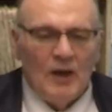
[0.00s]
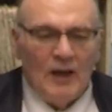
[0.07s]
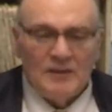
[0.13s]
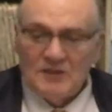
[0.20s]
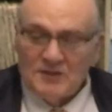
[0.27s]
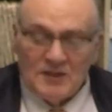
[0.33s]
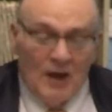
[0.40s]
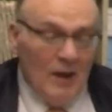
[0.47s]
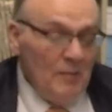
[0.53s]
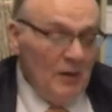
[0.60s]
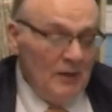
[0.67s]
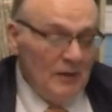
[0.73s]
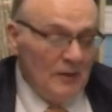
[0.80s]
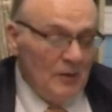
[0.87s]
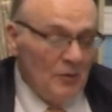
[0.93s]
At the time
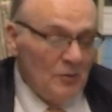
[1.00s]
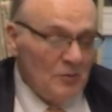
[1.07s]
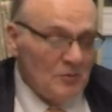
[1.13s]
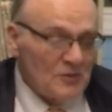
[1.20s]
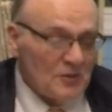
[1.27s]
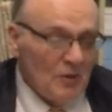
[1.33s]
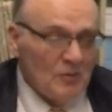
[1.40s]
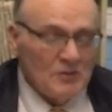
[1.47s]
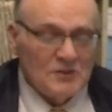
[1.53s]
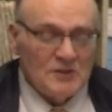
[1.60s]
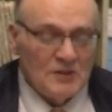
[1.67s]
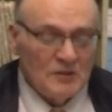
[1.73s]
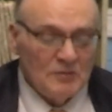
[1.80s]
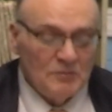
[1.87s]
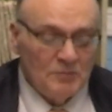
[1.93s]
I didn't know he was always
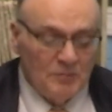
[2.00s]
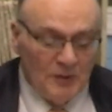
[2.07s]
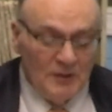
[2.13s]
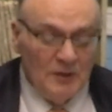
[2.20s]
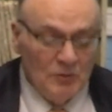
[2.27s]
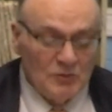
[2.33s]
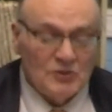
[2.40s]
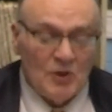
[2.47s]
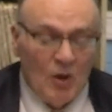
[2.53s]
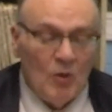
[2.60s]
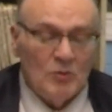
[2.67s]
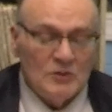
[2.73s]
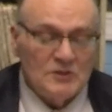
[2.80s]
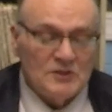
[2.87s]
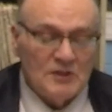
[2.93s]
there, but he was
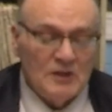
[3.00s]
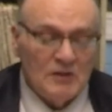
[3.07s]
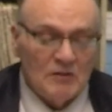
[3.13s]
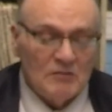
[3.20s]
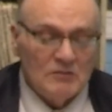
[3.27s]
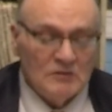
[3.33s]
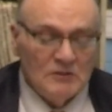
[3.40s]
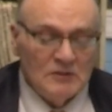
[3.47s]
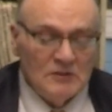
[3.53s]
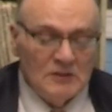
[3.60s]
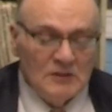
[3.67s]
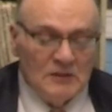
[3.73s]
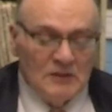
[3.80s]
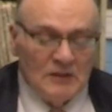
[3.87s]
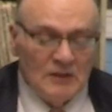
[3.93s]
always there,
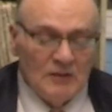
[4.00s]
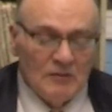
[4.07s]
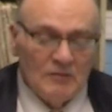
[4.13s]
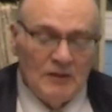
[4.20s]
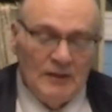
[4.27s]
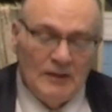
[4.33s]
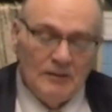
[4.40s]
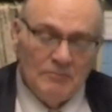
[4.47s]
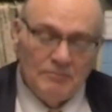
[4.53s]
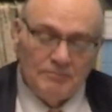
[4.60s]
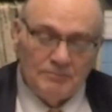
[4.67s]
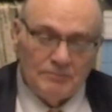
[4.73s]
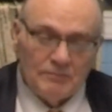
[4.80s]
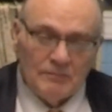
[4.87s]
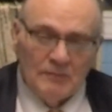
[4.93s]
and
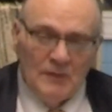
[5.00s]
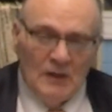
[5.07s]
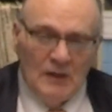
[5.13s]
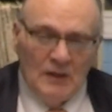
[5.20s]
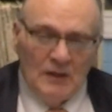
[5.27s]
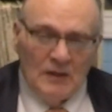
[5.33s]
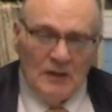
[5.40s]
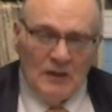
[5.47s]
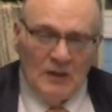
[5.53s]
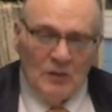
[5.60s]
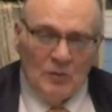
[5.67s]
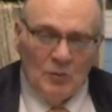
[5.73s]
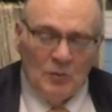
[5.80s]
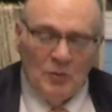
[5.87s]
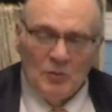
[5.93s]

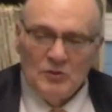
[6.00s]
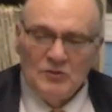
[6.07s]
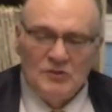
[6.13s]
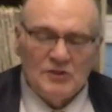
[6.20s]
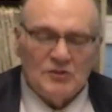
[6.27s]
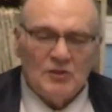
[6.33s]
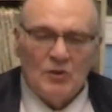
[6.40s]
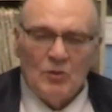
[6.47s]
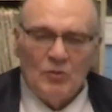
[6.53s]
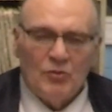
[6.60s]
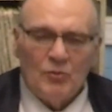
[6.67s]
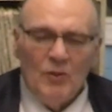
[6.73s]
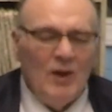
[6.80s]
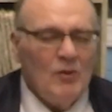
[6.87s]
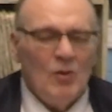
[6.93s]
we would just go
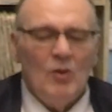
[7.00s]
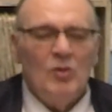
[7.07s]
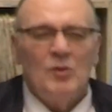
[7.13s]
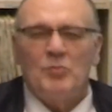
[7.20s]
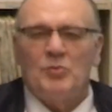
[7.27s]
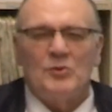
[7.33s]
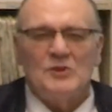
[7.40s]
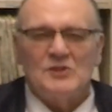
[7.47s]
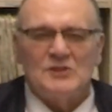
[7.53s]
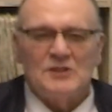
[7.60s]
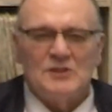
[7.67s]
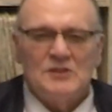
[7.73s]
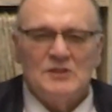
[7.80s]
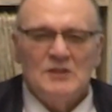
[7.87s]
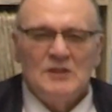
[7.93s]
throughout all the
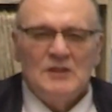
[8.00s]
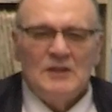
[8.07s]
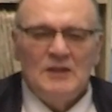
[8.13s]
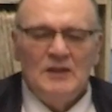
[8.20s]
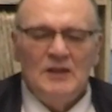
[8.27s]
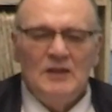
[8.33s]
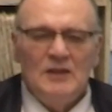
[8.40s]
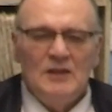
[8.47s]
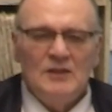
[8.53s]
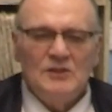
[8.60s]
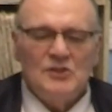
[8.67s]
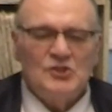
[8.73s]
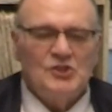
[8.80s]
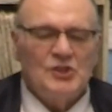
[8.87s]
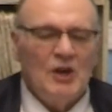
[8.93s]
prisons
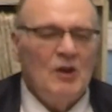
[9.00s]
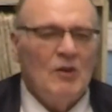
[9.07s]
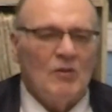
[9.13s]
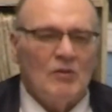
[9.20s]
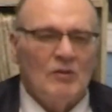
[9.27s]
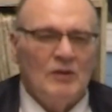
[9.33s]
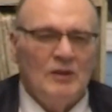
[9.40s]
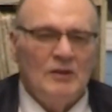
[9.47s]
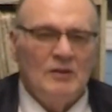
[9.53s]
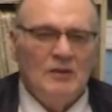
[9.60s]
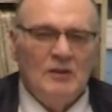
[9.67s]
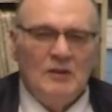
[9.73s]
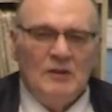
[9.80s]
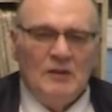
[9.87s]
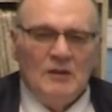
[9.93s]
and share and